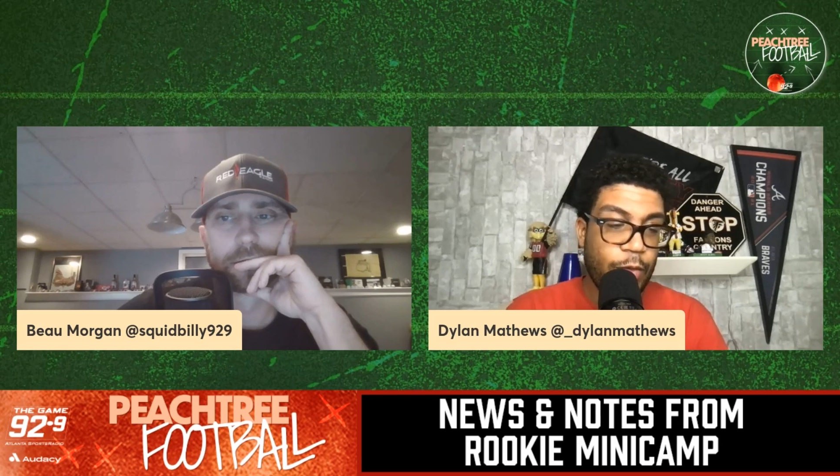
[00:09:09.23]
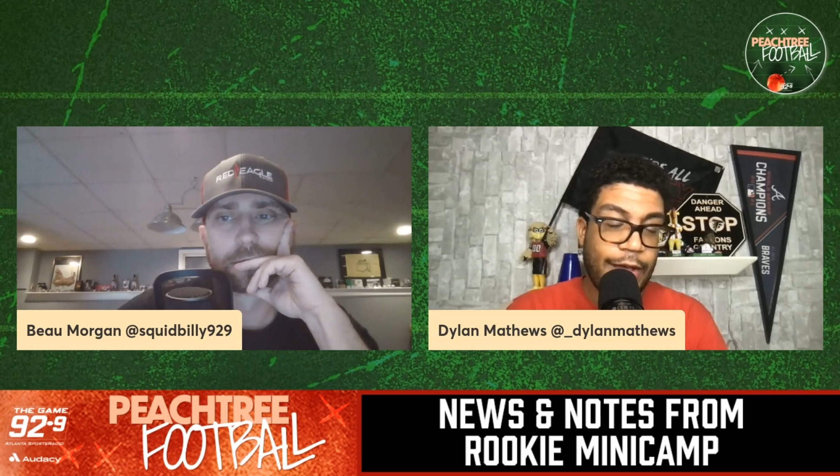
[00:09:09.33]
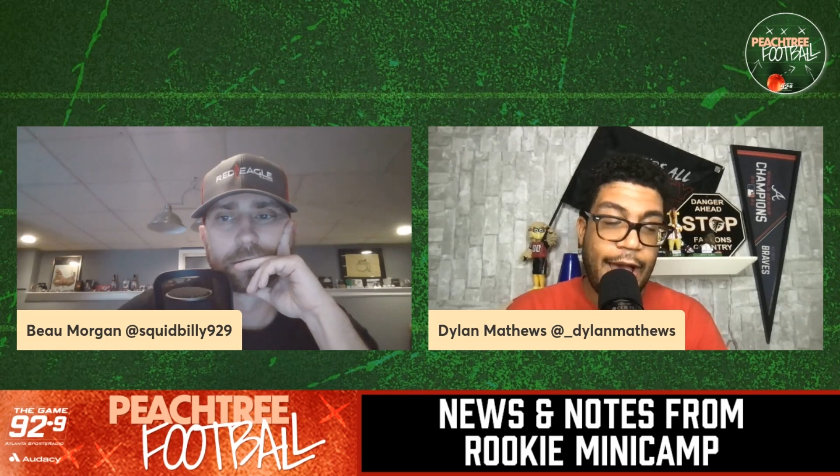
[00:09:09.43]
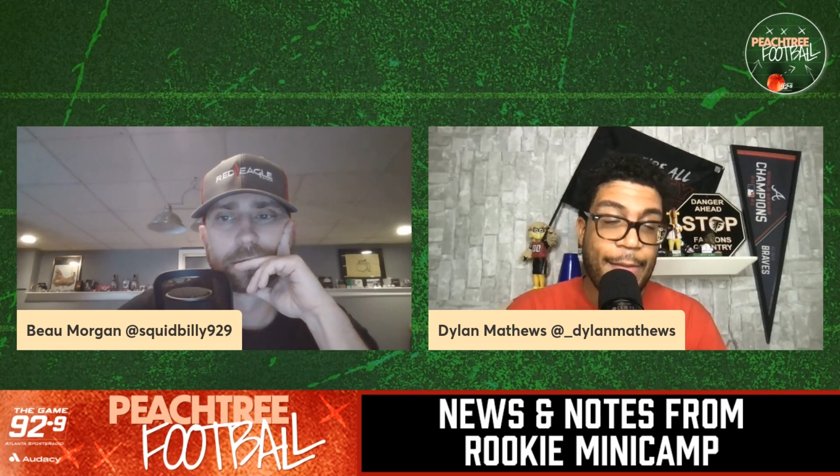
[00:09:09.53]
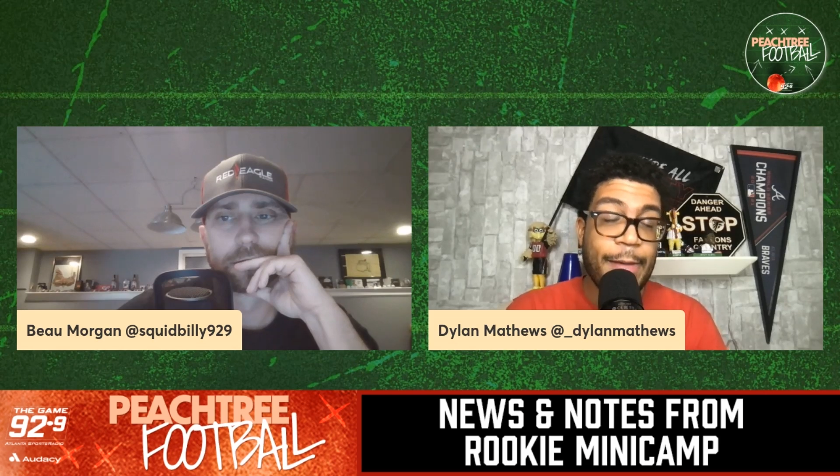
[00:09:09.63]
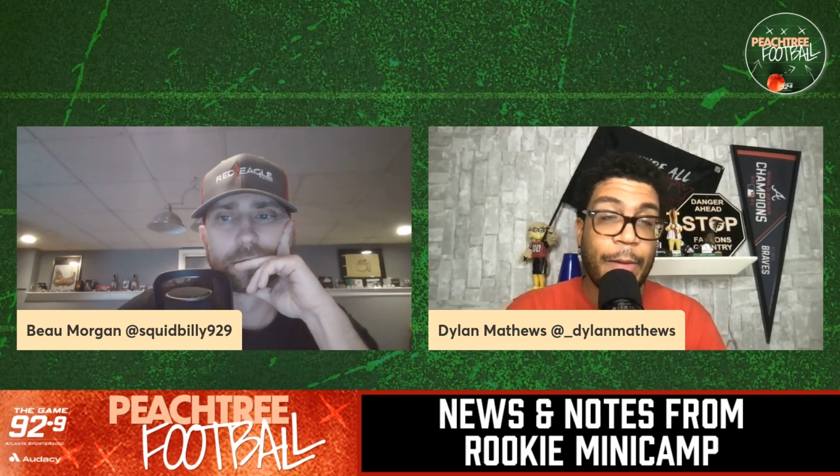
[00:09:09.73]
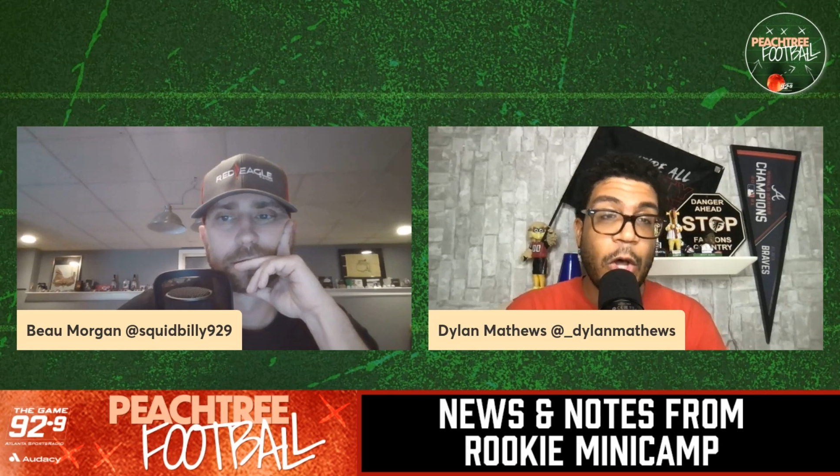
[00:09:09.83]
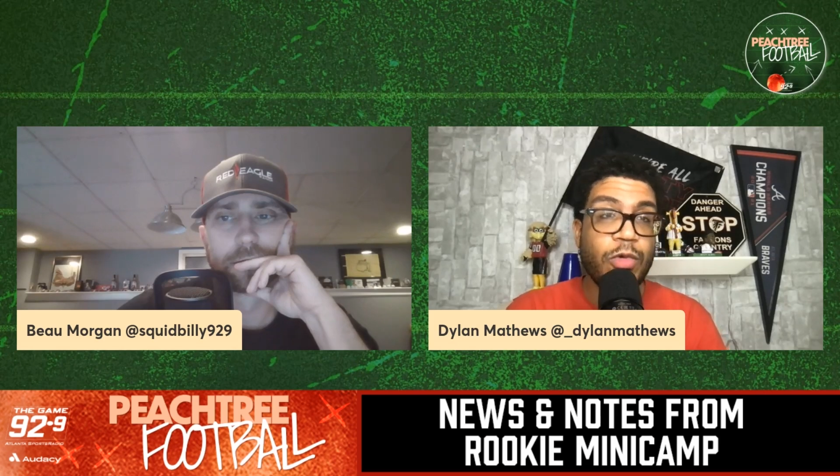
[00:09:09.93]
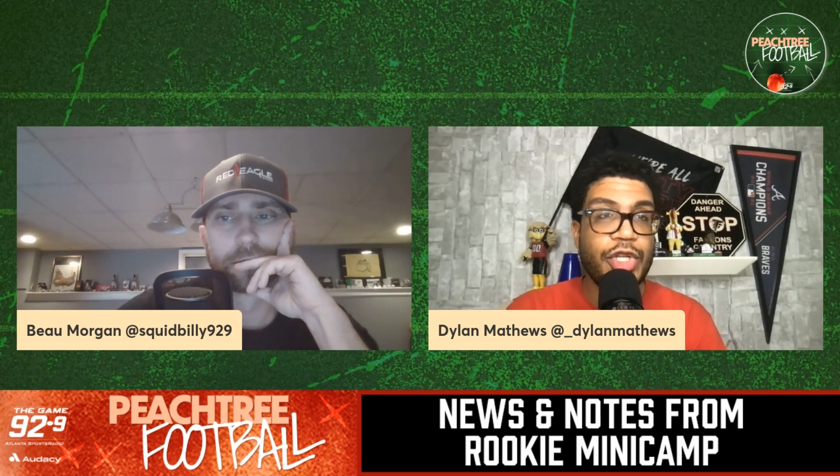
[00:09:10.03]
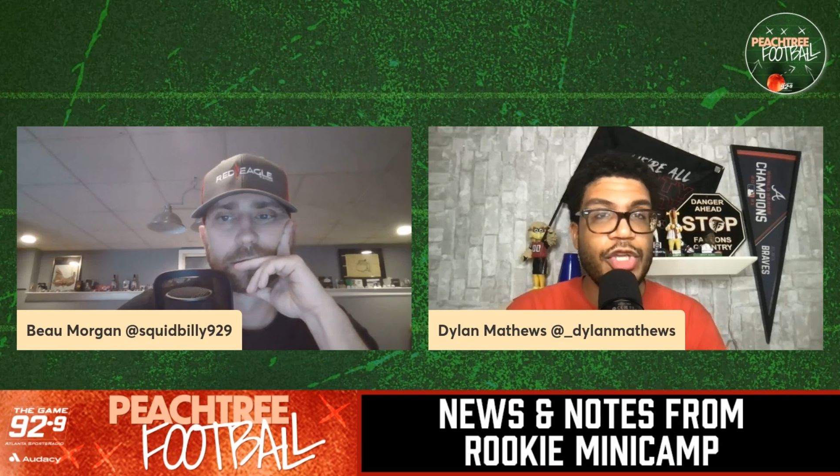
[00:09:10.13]
I mean, Beau,
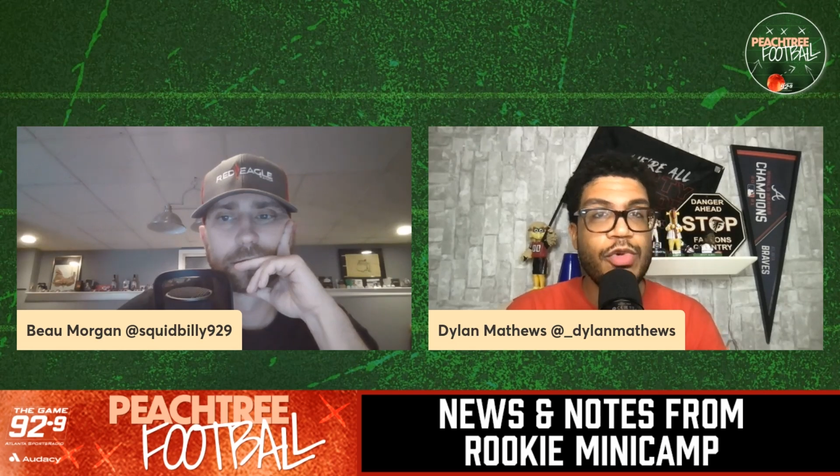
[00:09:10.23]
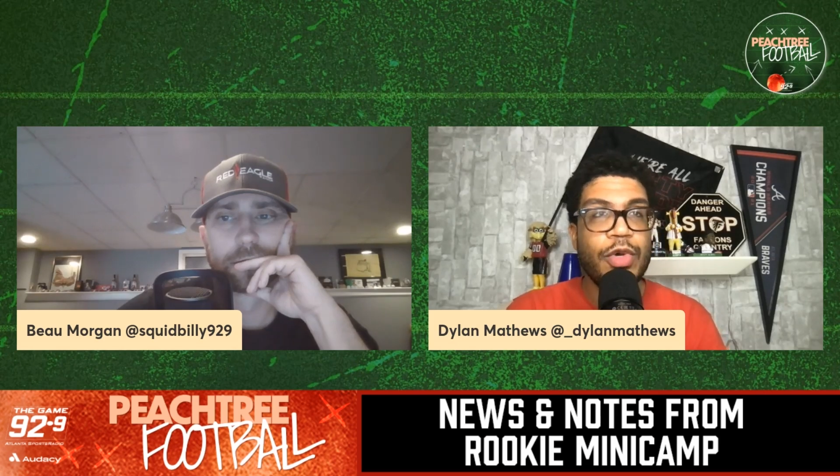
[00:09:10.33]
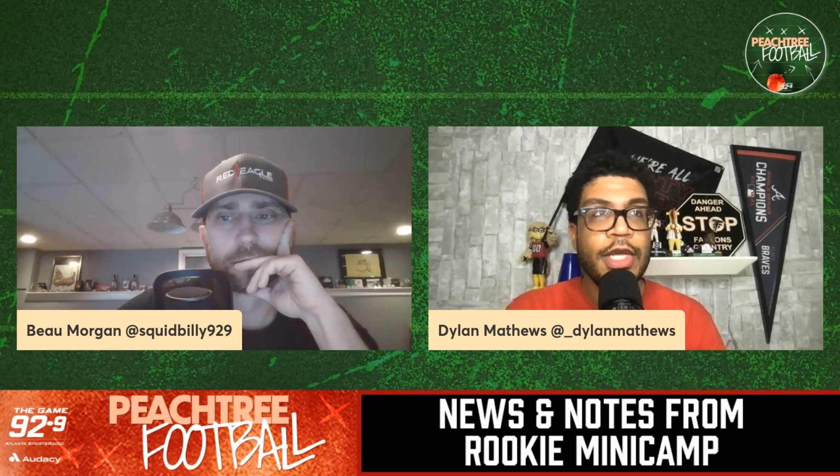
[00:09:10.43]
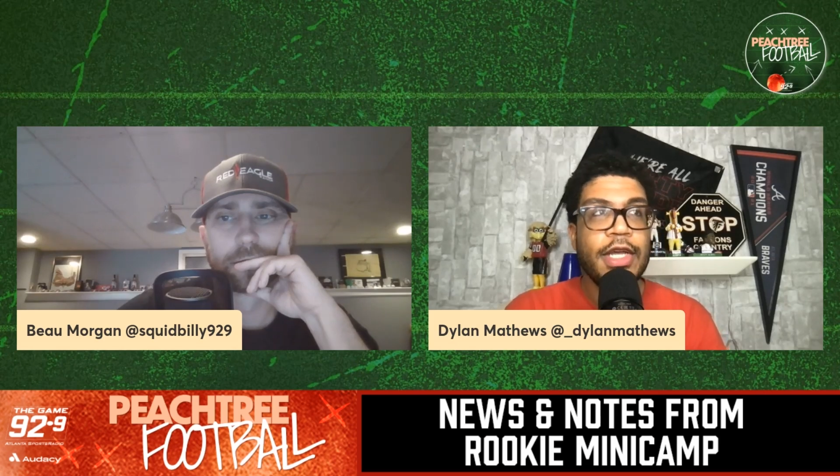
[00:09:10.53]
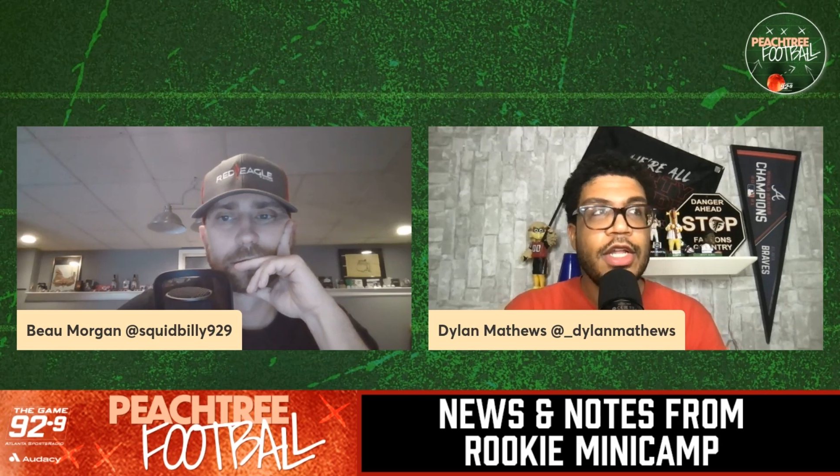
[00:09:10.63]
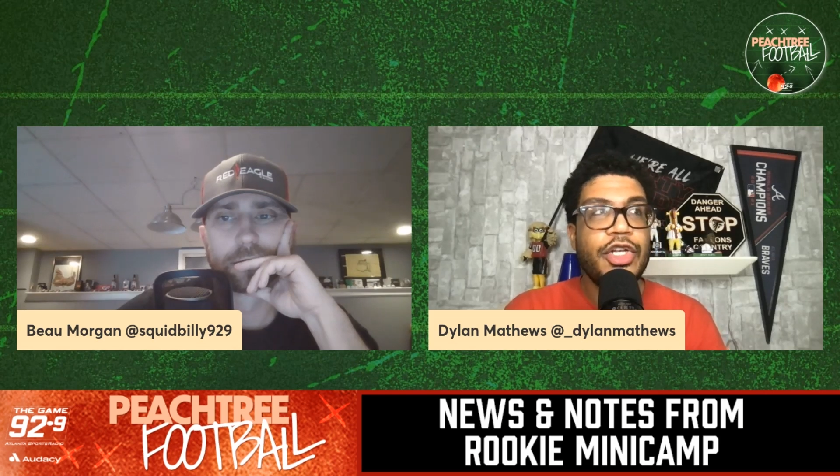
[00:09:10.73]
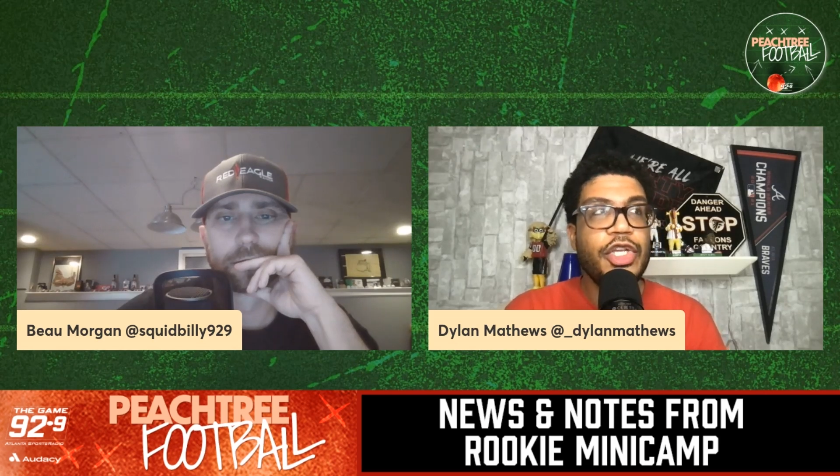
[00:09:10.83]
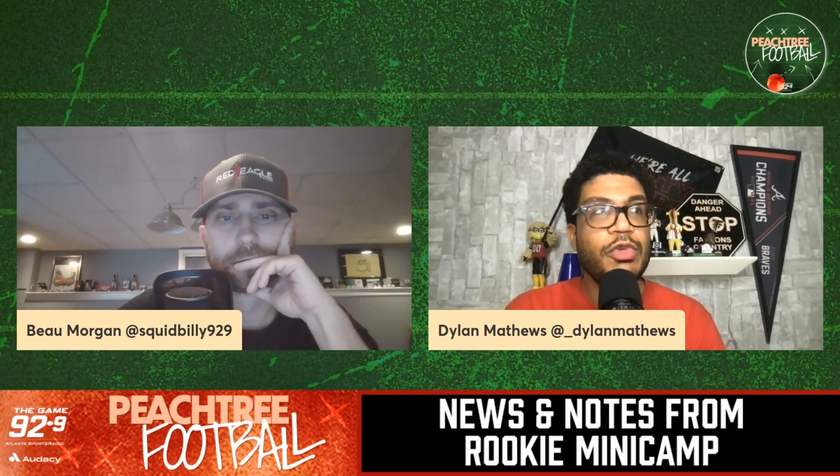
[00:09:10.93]
do you